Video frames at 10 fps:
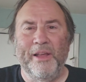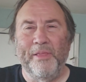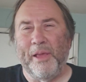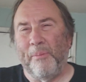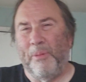
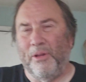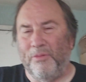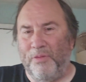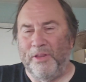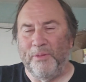they can barely
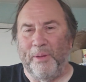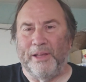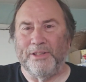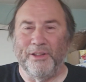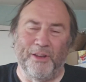fit in the
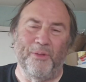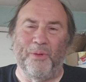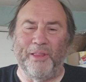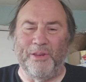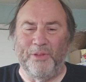basket. I don't know
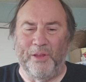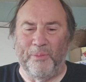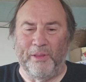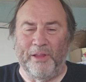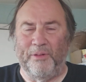why they do that,
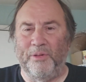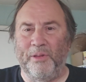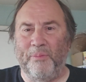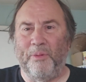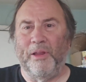but
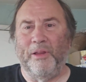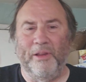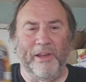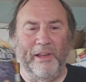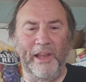they play
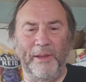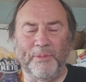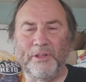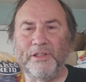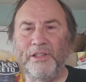
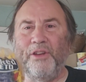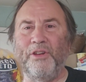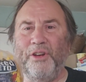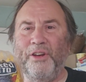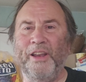games. So there you
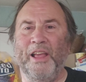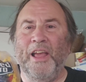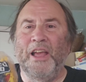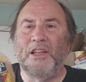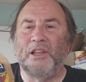hear it.
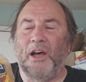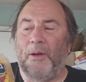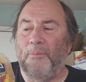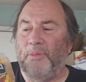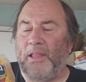
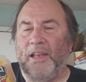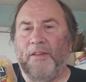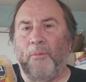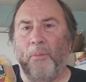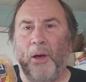They didn't
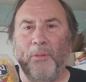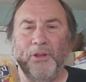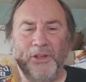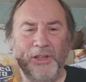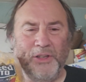have a mama
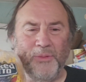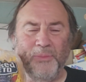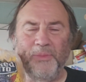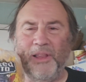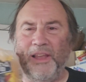to teach
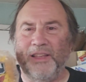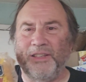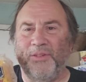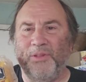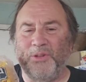them things
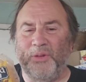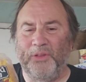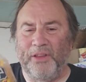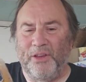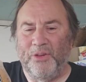and everything. So
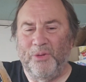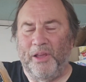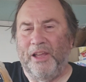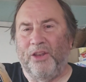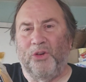everything they do, they
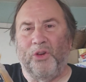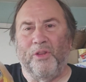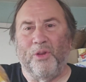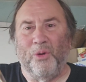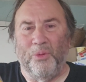kind of learn on
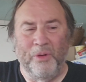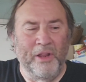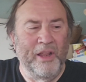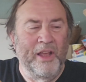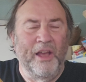their own.
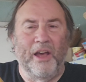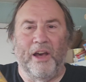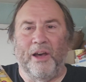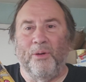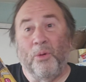
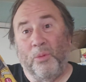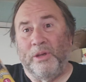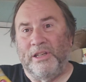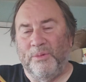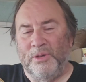Or we
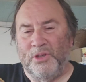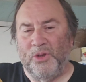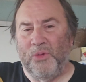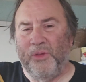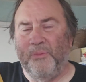
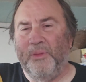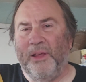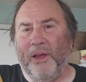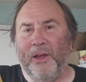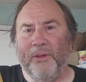show them.
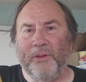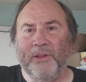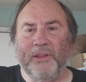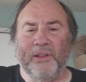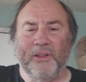
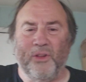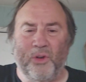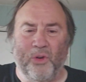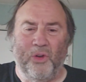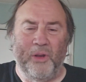The little
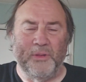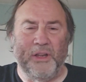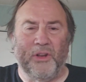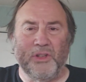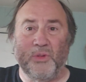girl, her name is
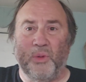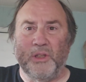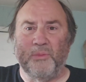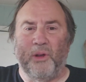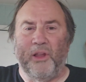Carolyn. She's really
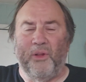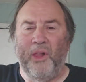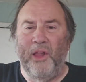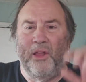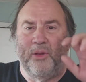smart. Like I'll
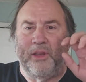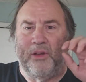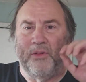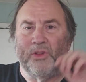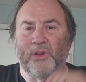take
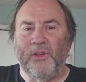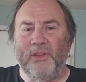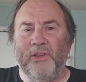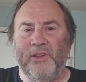her to